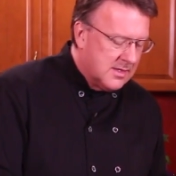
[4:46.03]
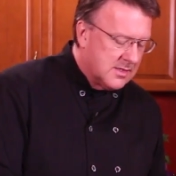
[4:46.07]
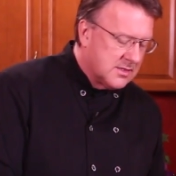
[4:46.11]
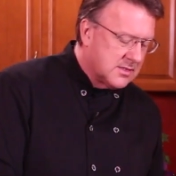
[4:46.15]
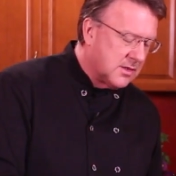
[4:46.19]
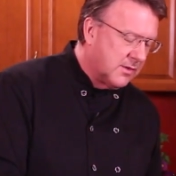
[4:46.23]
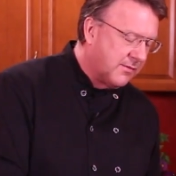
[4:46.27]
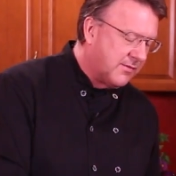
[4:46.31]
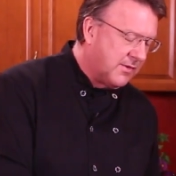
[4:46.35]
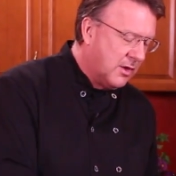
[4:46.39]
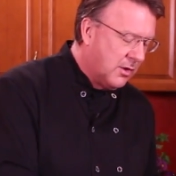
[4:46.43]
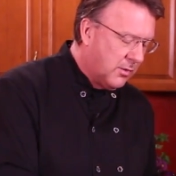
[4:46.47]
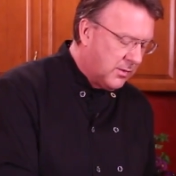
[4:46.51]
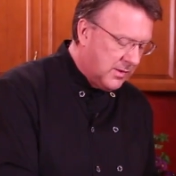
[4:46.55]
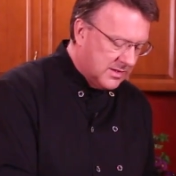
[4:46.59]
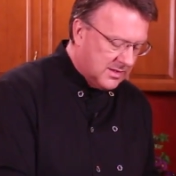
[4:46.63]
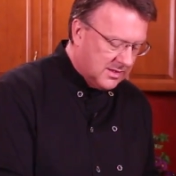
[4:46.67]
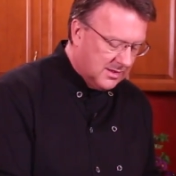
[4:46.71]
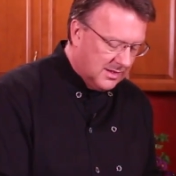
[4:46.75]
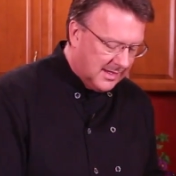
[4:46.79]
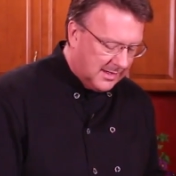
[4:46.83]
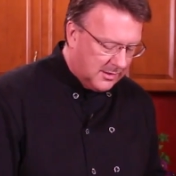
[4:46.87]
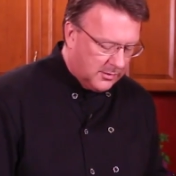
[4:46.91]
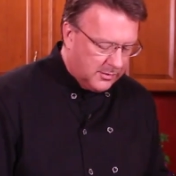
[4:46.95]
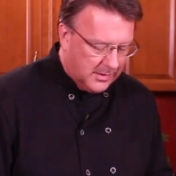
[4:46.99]
So if you don't
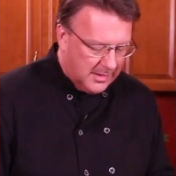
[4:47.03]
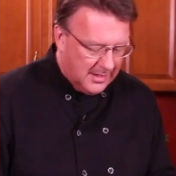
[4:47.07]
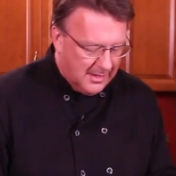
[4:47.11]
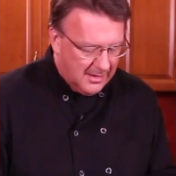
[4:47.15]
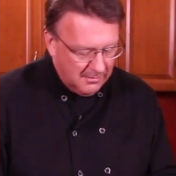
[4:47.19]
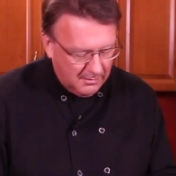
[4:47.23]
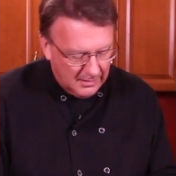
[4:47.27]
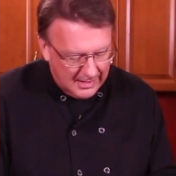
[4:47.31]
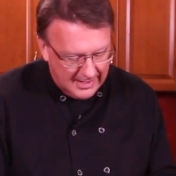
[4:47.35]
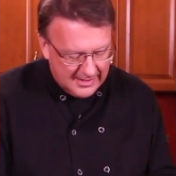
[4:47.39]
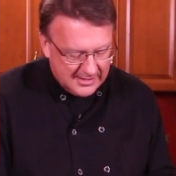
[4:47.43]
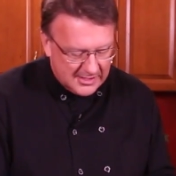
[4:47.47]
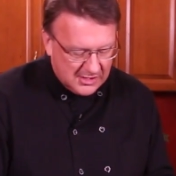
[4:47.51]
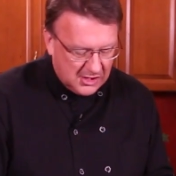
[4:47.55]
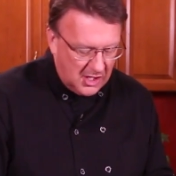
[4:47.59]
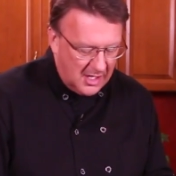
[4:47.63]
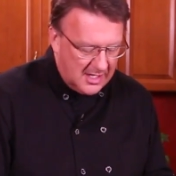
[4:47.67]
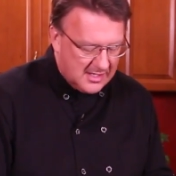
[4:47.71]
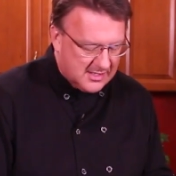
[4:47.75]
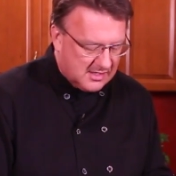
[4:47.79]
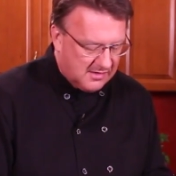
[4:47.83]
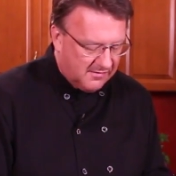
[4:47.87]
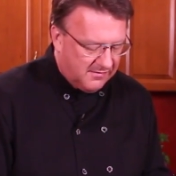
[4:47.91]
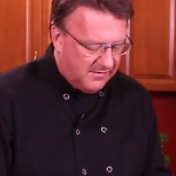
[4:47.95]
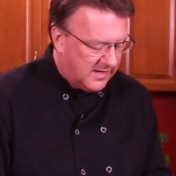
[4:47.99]
want the liquid, and it's
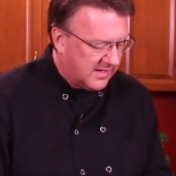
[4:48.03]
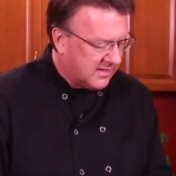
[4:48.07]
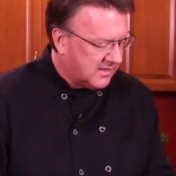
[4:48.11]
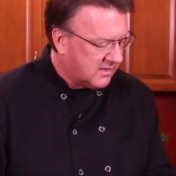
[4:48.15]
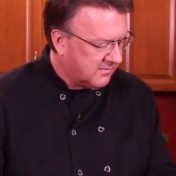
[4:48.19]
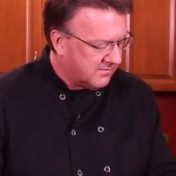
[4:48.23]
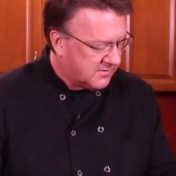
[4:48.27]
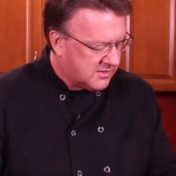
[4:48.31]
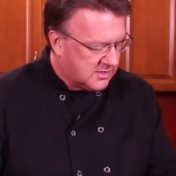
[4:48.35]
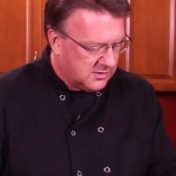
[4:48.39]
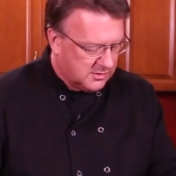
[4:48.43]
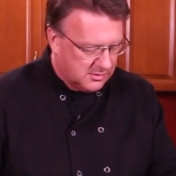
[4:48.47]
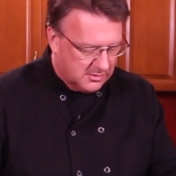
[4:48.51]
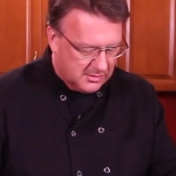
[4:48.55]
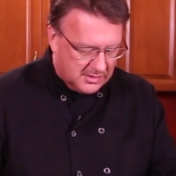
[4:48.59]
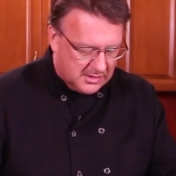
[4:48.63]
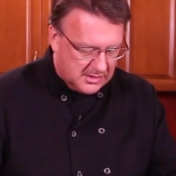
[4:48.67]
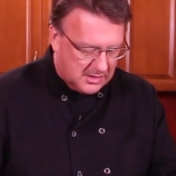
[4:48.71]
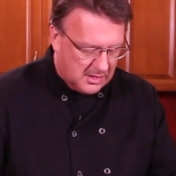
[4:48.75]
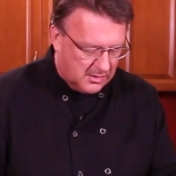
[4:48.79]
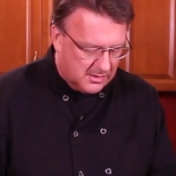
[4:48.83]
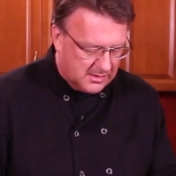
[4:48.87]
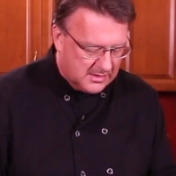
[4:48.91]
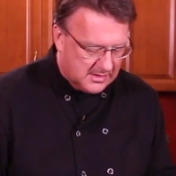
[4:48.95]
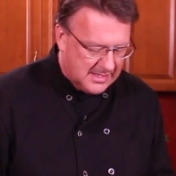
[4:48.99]
cost effective too,
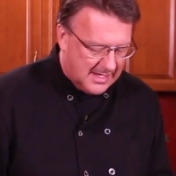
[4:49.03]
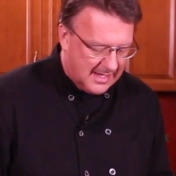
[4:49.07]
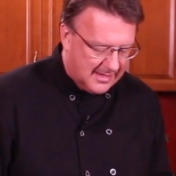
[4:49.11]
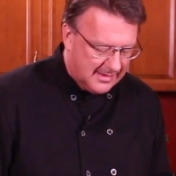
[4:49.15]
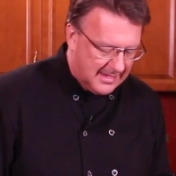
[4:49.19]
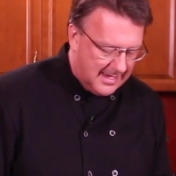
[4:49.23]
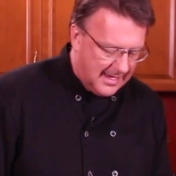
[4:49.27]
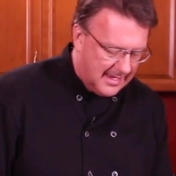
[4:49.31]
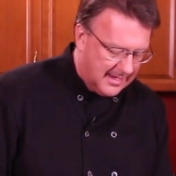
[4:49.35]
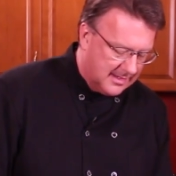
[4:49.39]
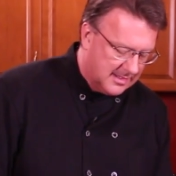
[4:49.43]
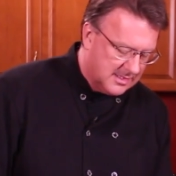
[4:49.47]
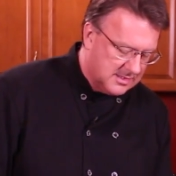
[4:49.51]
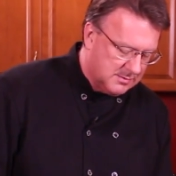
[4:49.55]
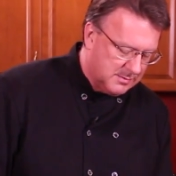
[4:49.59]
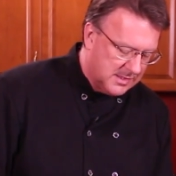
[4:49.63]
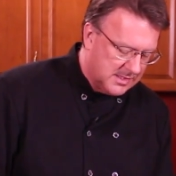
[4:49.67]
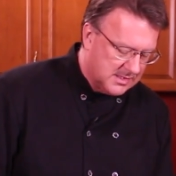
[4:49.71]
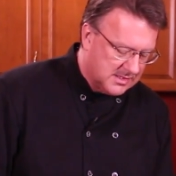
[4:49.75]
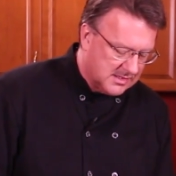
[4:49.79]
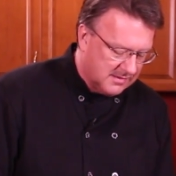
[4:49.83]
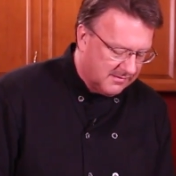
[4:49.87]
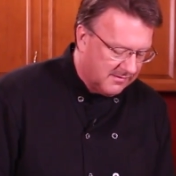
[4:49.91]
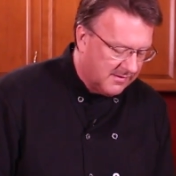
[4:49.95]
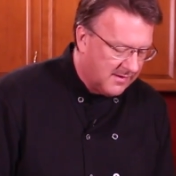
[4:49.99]
so it's not that
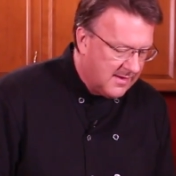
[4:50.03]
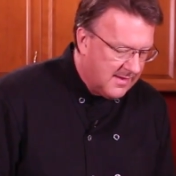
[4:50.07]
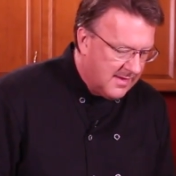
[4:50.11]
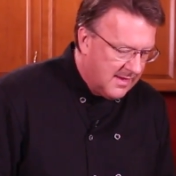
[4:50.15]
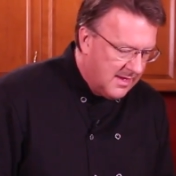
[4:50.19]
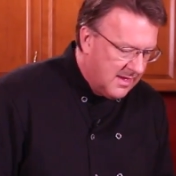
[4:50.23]
expensive.